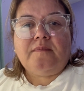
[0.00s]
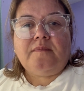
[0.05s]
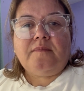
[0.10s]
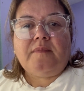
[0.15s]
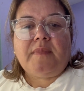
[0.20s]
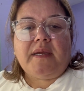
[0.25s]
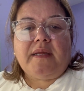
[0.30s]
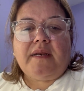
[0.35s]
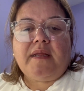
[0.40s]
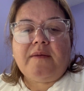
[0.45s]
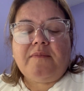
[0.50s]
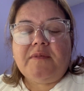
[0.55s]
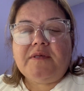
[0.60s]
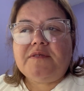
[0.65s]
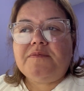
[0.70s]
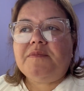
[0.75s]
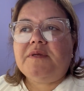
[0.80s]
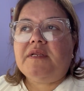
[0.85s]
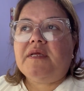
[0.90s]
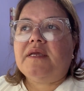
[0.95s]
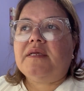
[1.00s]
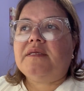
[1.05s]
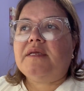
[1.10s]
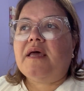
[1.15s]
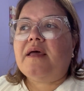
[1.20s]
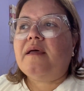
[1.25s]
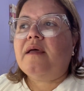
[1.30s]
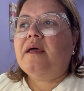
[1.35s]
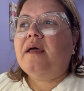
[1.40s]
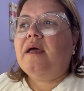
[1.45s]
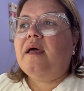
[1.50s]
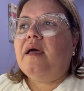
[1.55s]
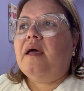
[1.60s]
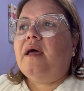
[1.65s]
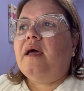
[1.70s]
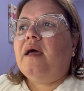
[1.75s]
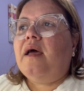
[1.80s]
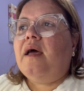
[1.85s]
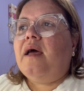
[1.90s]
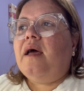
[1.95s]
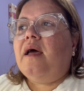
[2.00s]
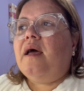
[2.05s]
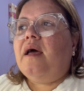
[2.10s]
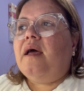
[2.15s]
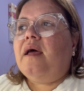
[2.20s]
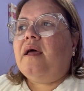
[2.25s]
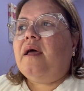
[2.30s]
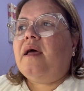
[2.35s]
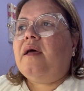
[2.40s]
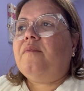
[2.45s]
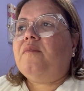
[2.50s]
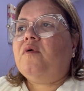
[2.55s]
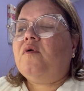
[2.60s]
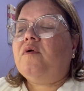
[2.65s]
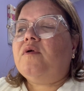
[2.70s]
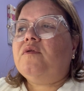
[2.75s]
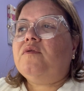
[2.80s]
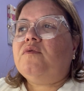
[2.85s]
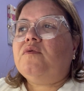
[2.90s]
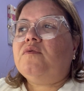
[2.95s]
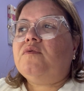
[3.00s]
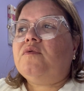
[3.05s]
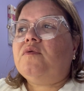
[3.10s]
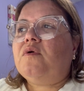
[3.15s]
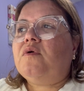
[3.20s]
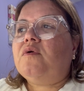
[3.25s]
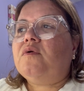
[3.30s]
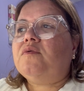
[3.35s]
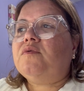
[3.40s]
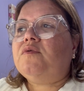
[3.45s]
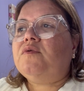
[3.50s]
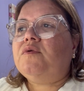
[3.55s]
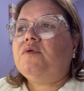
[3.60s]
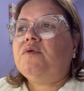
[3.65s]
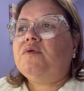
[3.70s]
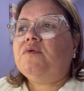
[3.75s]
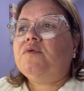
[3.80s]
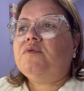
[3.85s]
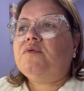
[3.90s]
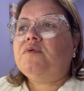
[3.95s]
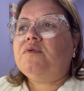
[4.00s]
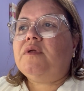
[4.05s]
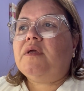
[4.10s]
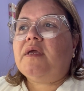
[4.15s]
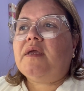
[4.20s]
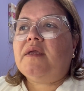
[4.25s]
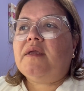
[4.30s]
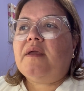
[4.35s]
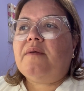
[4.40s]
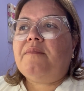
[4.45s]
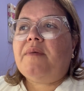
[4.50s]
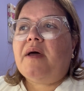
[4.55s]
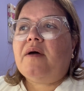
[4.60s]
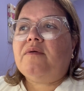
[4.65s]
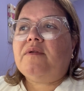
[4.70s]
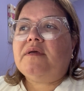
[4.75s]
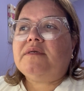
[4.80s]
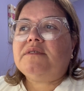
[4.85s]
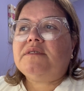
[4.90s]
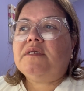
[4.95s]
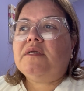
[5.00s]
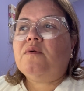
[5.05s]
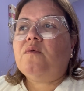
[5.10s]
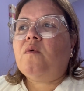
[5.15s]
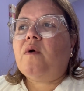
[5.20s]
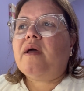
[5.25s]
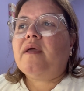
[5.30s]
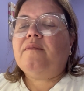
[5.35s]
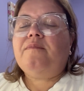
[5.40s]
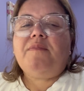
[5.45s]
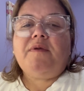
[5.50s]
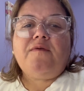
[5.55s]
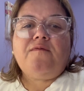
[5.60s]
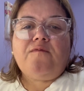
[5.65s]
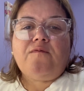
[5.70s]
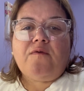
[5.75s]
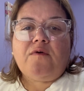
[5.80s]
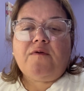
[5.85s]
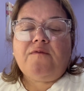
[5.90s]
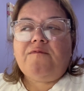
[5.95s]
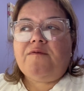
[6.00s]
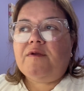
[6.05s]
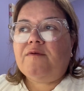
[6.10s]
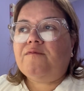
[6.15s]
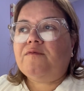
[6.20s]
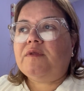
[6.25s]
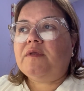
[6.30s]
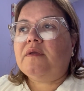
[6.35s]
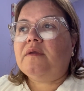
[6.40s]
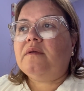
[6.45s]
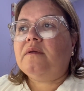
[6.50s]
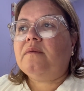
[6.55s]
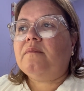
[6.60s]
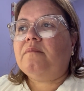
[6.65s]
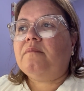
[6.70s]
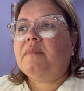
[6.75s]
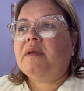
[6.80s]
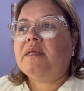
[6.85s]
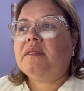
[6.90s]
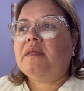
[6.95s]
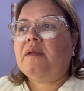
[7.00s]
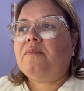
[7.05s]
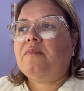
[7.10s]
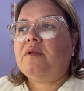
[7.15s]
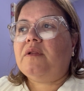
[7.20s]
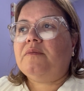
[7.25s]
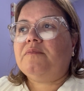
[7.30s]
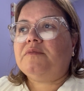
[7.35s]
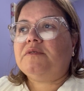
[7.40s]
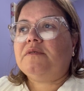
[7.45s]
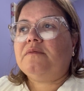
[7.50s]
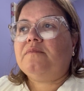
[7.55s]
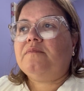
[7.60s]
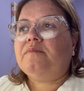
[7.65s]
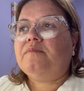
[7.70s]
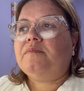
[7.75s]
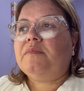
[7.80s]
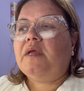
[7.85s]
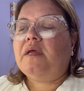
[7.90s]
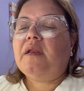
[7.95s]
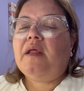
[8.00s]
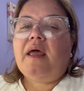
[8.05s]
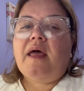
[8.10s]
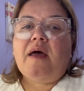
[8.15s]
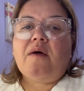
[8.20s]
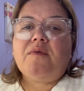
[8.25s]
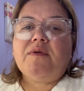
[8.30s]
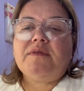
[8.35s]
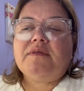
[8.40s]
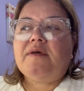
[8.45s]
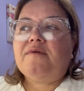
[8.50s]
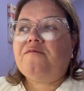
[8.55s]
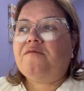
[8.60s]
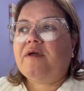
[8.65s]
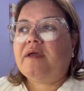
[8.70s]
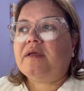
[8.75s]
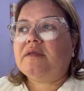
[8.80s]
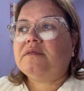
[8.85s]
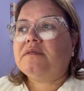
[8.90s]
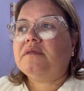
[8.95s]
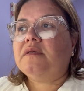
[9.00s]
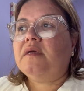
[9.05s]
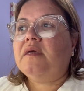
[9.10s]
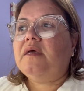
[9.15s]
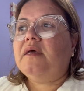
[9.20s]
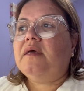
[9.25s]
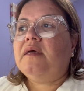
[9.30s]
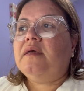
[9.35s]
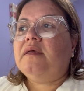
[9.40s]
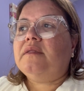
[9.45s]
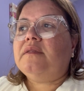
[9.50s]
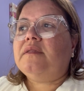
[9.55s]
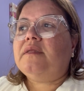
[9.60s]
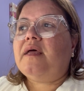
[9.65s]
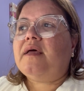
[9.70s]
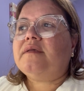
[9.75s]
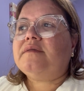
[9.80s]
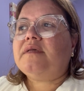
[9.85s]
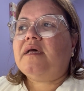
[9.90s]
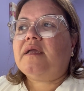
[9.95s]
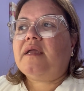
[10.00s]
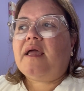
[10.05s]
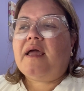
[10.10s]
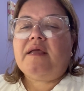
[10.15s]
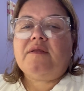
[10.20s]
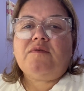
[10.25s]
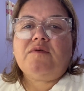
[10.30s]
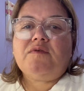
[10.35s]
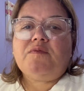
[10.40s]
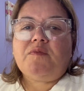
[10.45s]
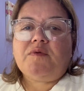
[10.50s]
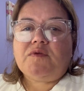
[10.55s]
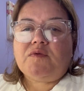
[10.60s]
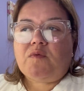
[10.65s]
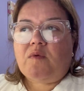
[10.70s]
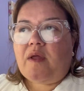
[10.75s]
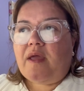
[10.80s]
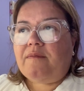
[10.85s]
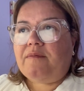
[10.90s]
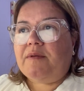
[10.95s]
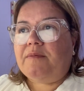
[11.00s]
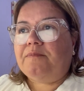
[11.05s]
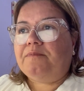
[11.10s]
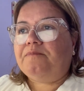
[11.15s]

My name is Mireya. I'm going to talk to you today about a CYP450 metabolism and how it affects the psychiatrist prescribing.